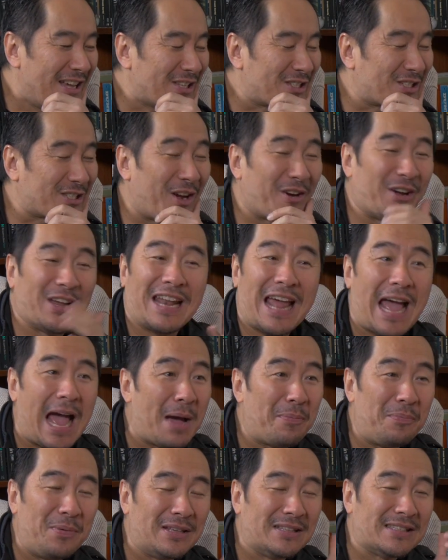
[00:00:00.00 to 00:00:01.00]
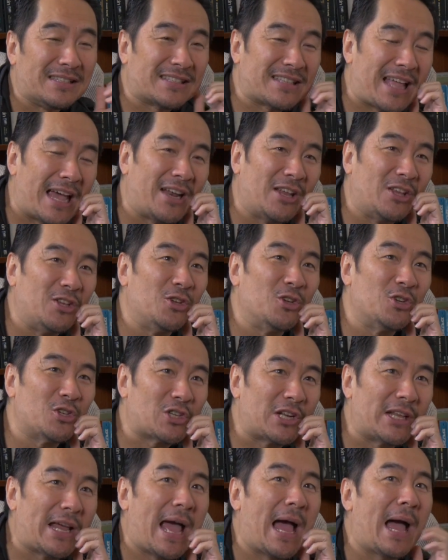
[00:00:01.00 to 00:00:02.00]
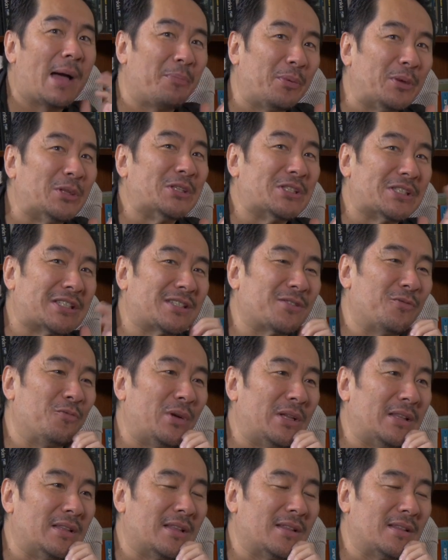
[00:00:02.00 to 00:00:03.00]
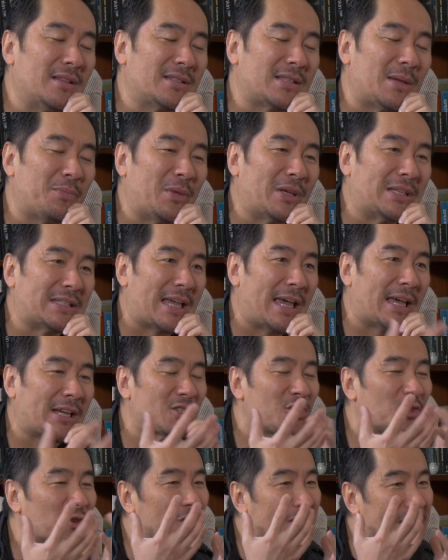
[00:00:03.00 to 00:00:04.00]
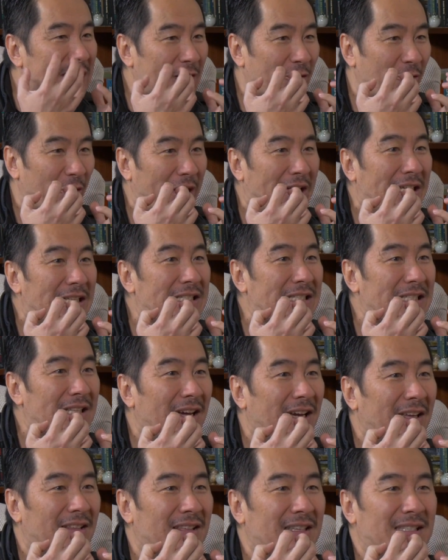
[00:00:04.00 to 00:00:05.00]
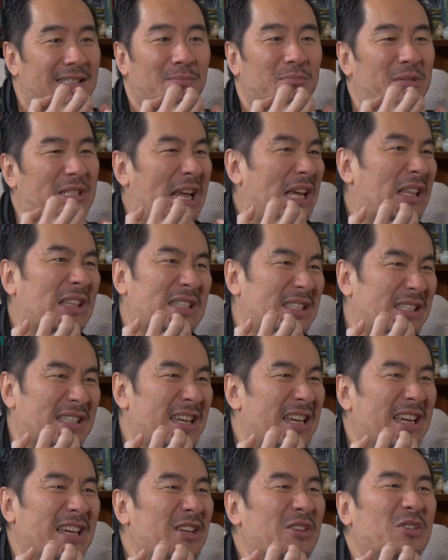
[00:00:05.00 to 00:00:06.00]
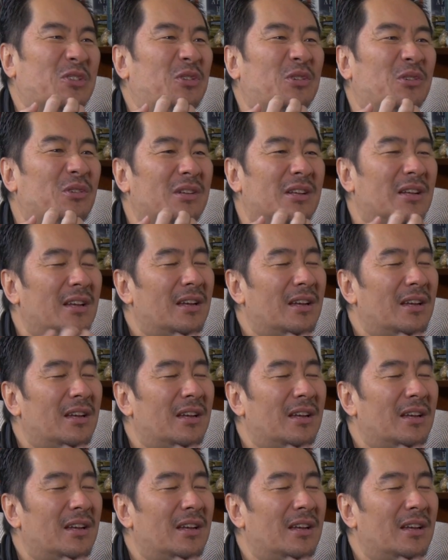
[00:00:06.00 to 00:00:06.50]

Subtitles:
So it happens, and it usually happens when something's extra serious, like there's some death scene or...